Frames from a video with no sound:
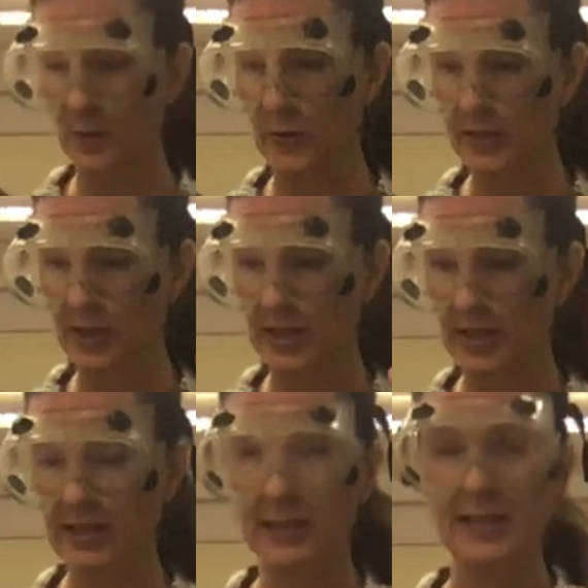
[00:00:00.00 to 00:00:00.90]
which
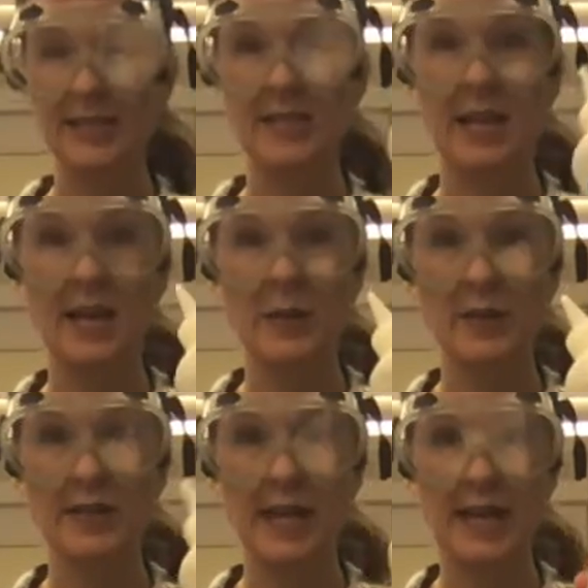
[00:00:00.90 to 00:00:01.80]
is this
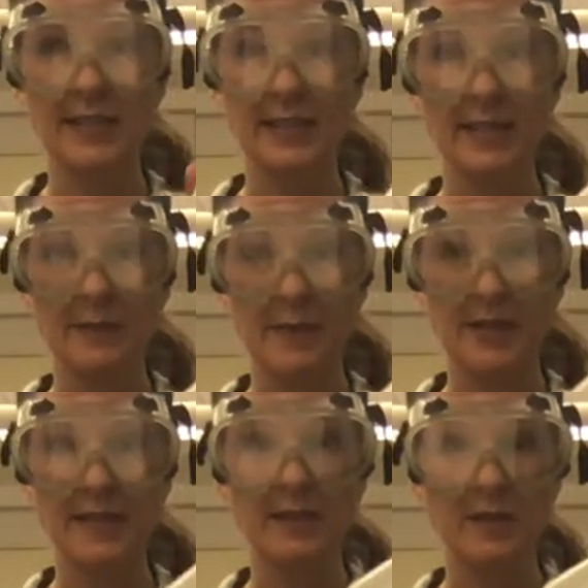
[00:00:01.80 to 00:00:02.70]
aqueous acid. It
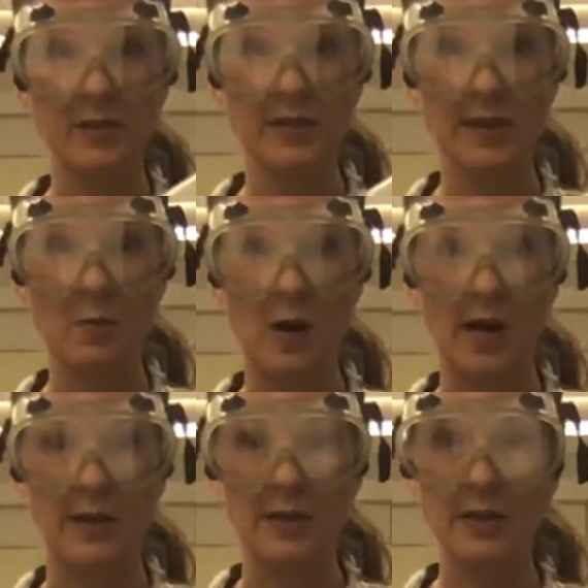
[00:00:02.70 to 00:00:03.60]
basically looks like
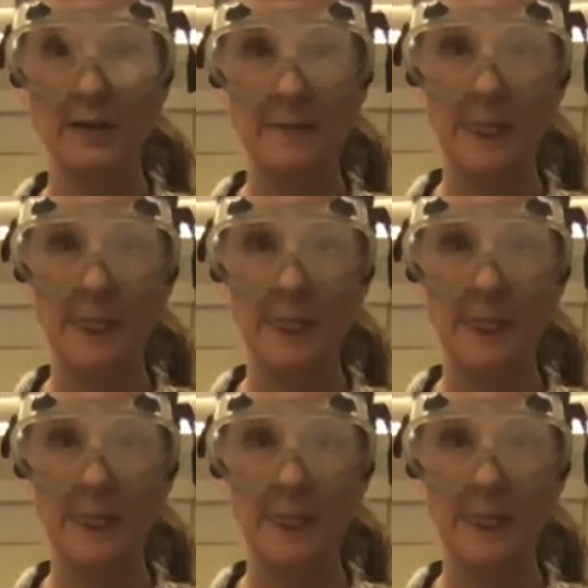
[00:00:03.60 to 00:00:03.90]
water.